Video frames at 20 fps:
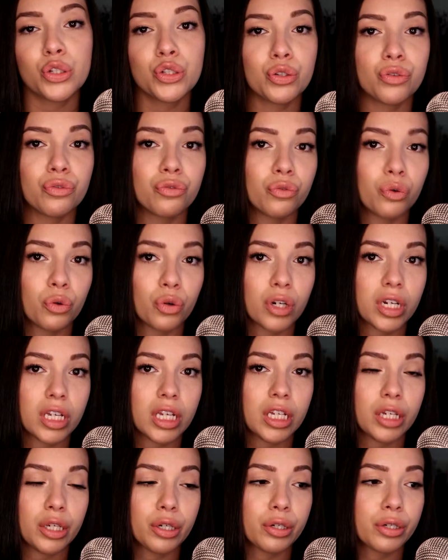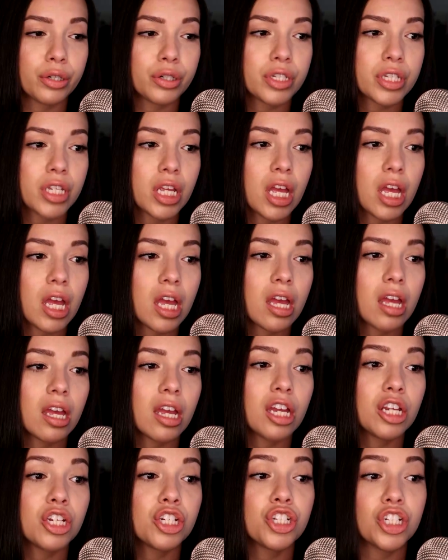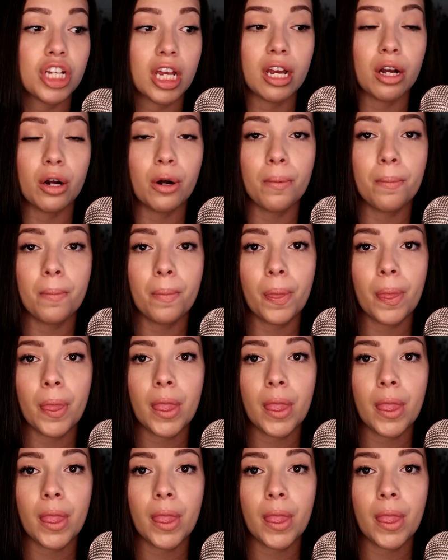to 40 years in jail,